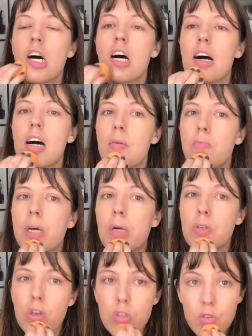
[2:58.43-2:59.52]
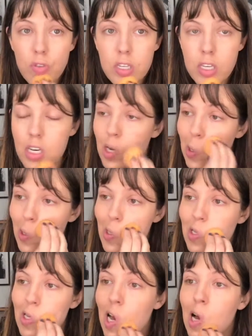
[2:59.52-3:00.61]
But I was also visiting
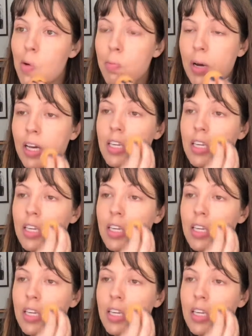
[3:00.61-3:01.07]
my